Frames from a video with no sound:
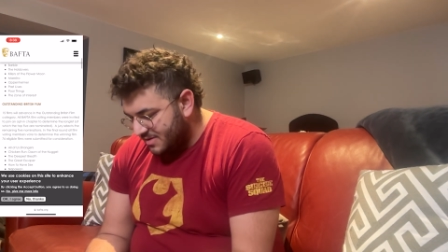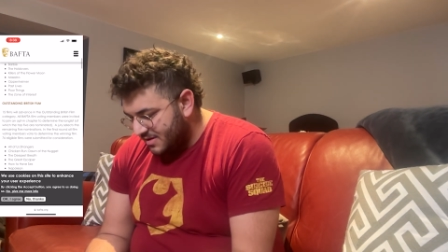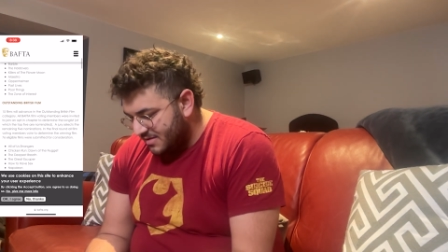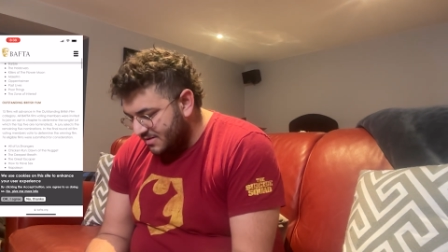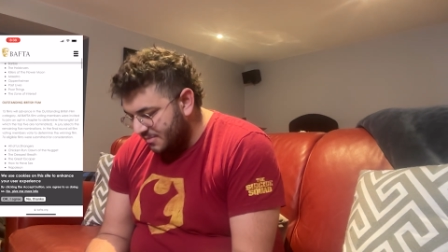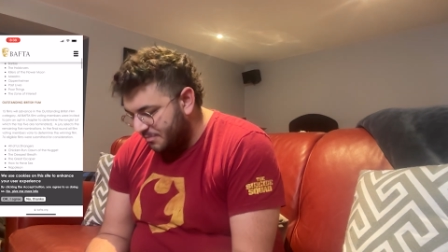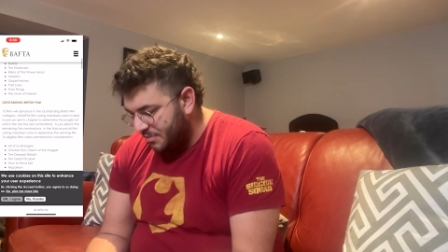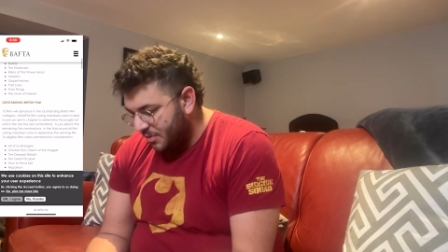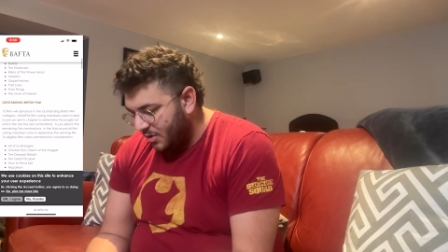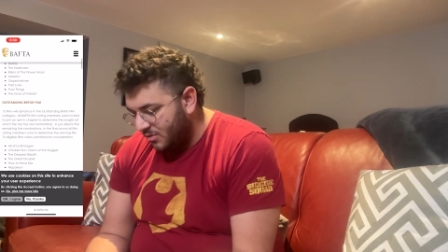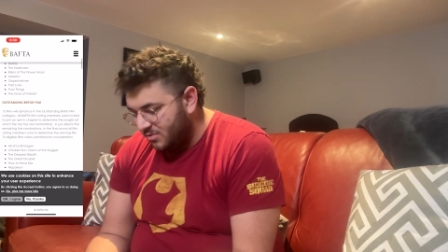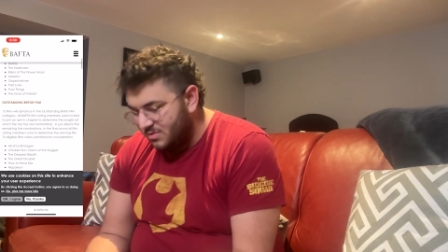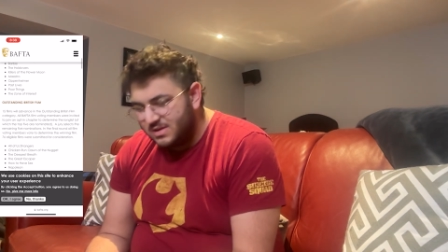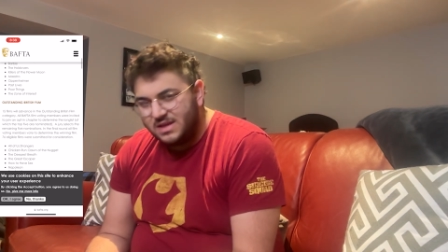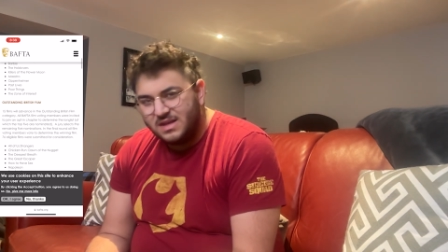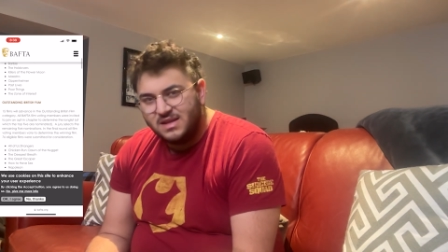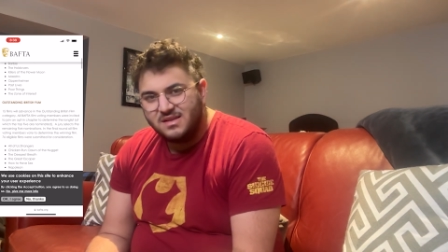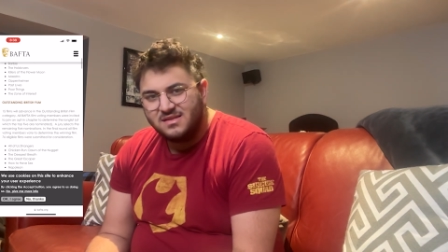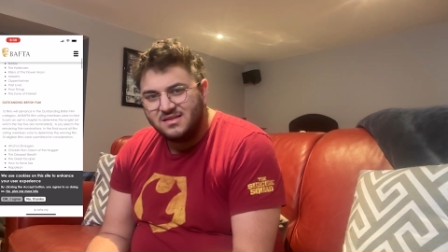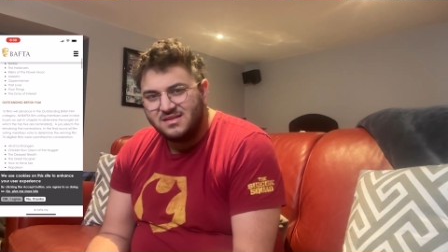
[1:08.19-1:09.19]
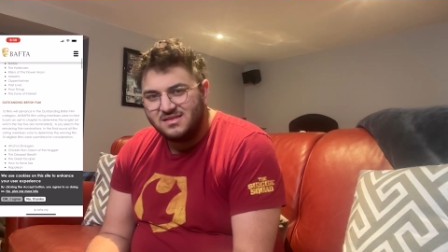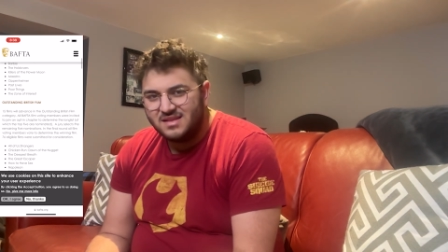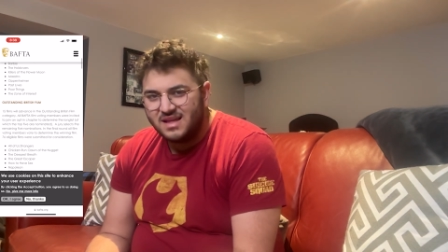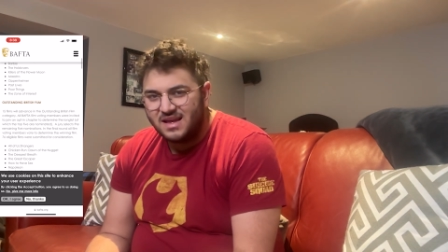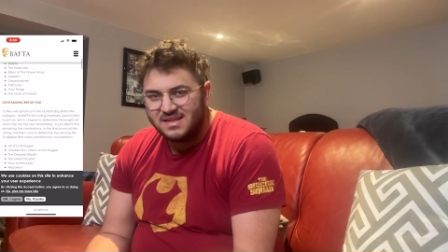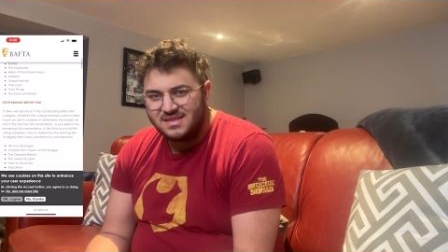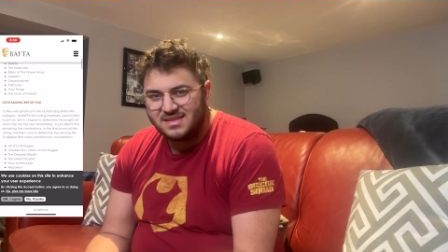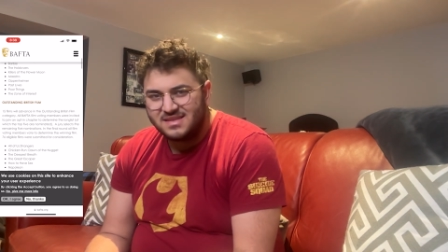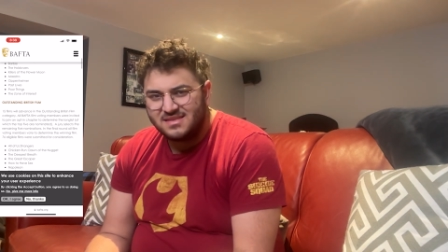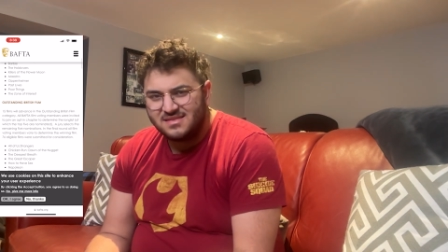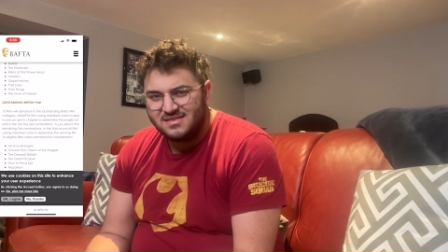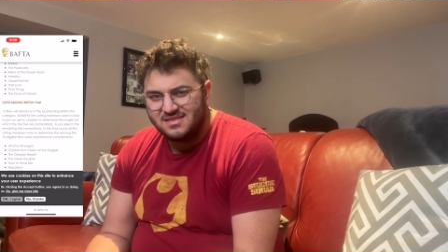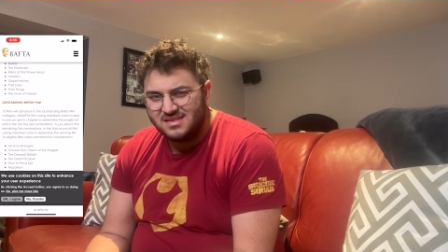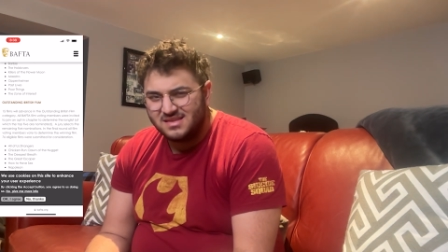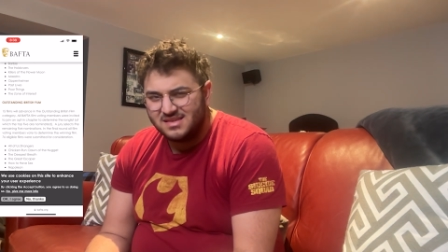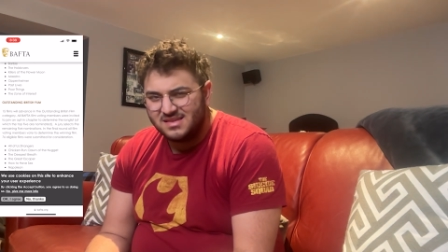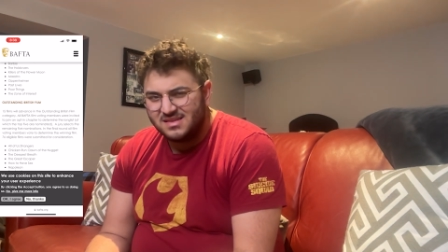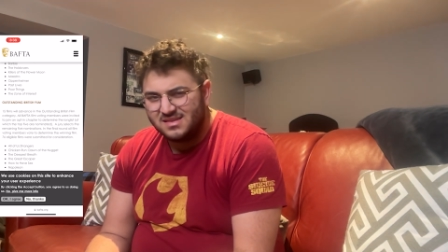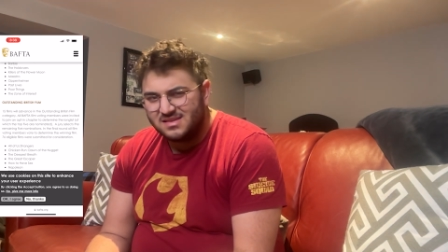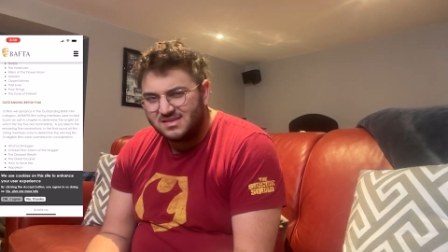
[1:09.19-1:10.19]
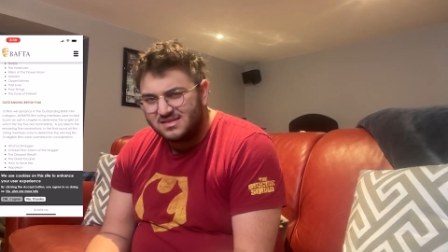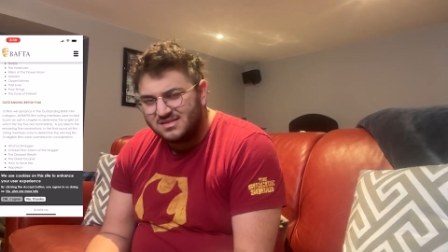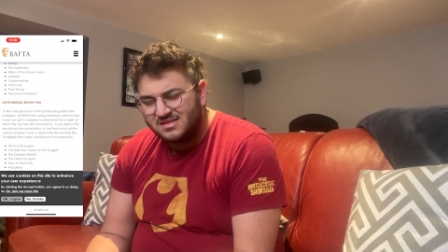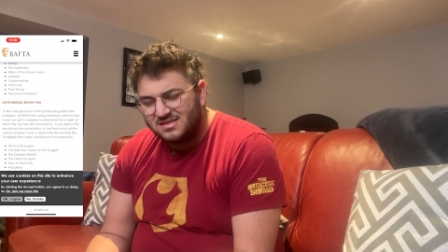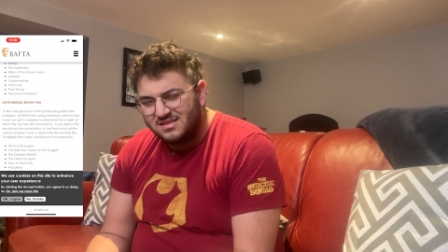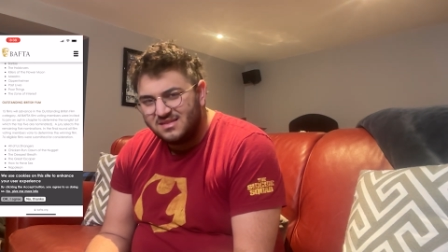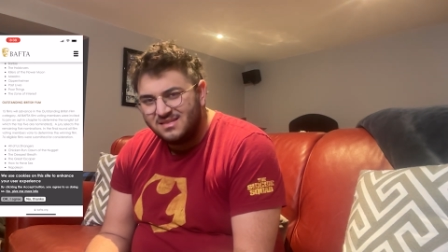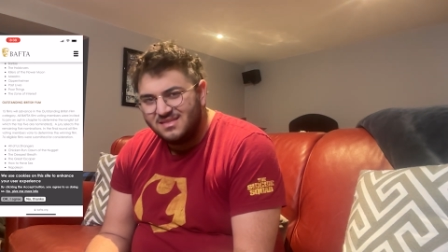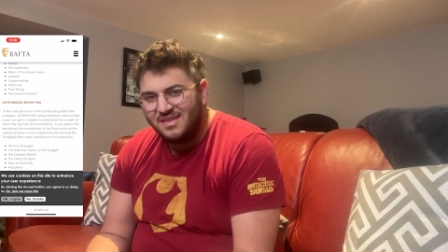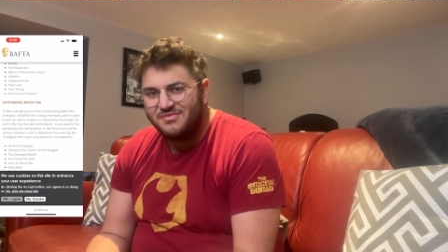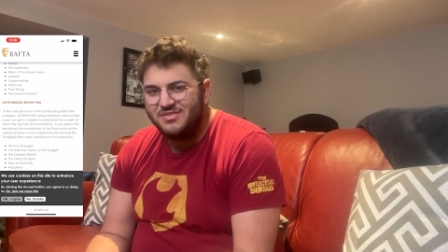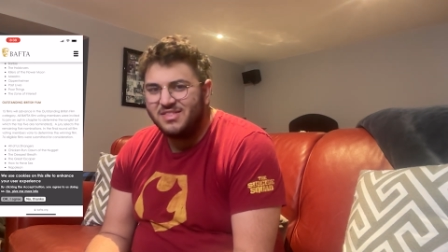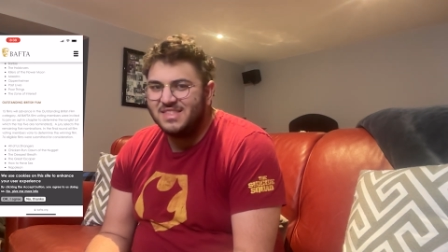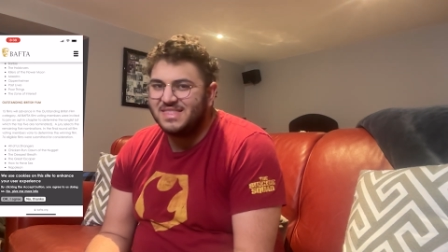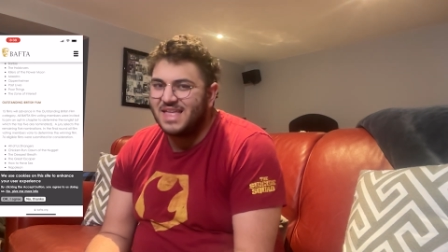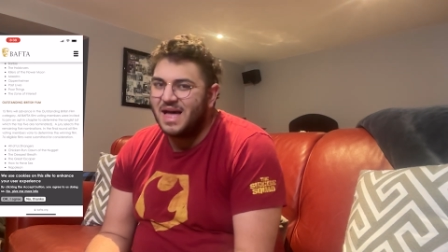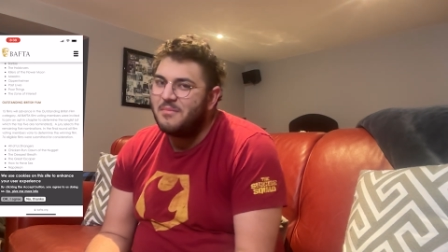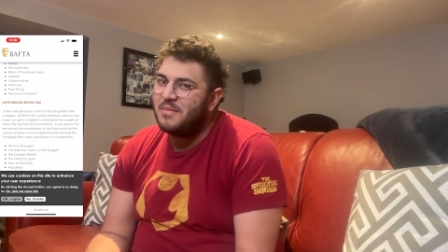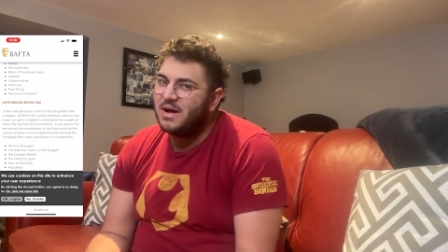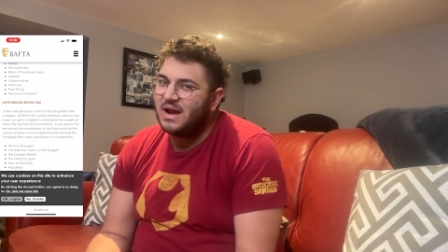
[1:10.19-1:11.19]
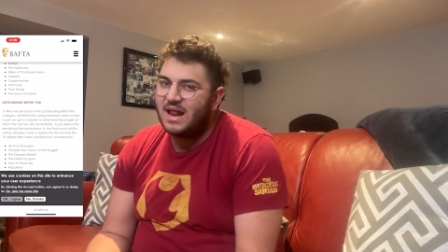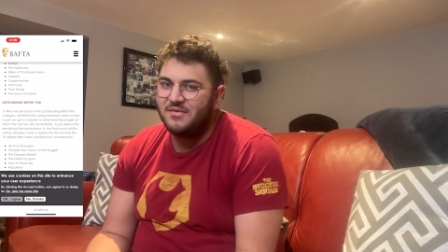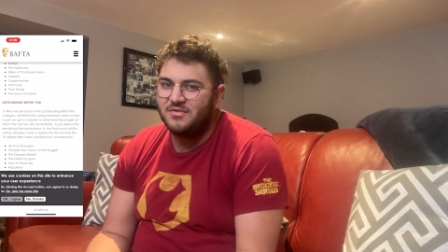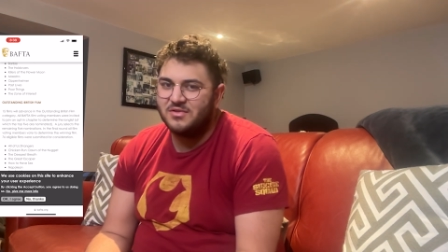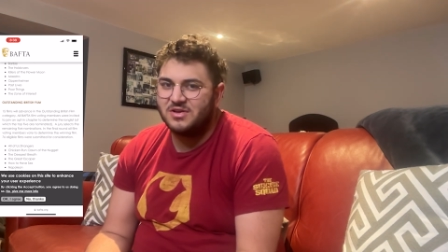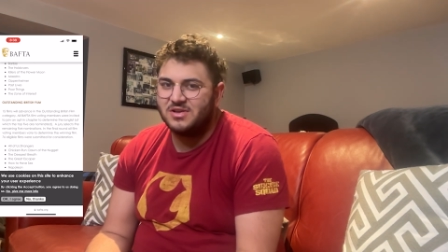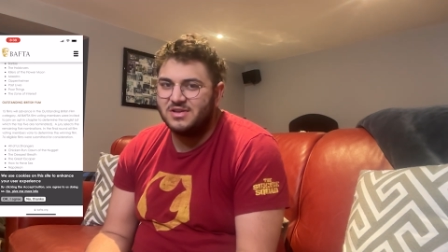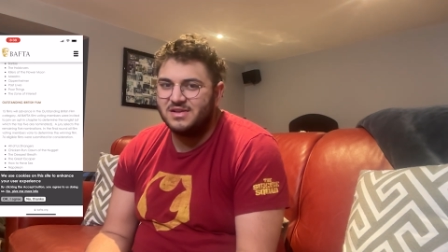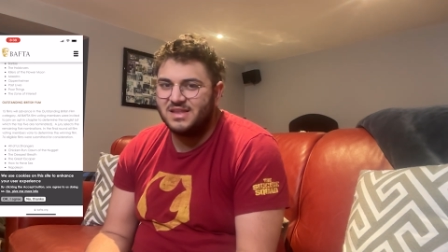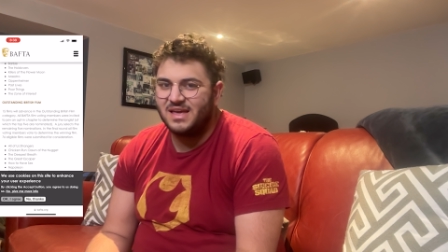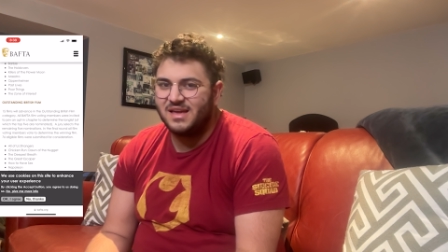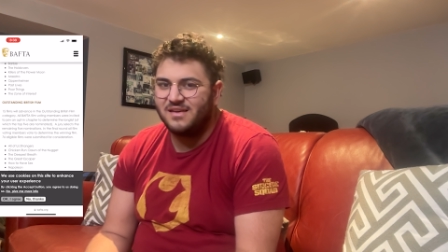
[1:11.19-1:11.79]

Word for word: Napoleon. That. Ugh. I feel like that might have a good day.